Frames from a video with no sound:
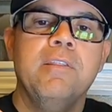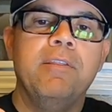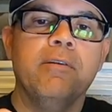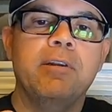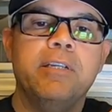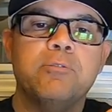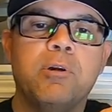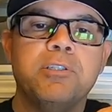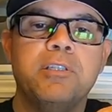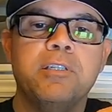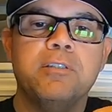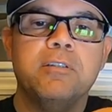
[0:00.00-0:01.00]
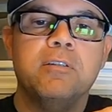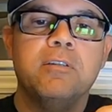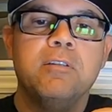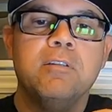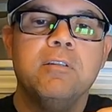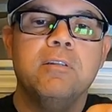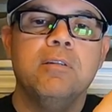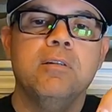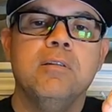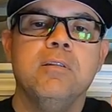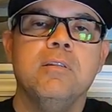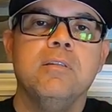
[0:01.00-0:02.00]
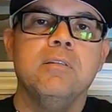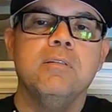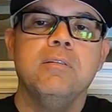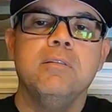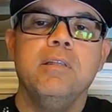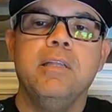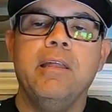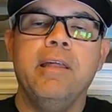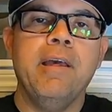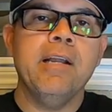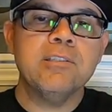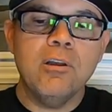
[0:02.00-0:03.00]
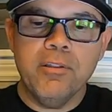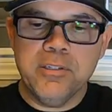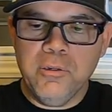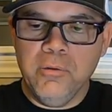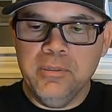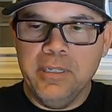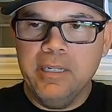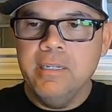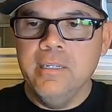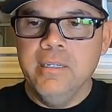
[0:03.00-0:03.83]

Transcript: There it is. Watch this. That's all that's holding it.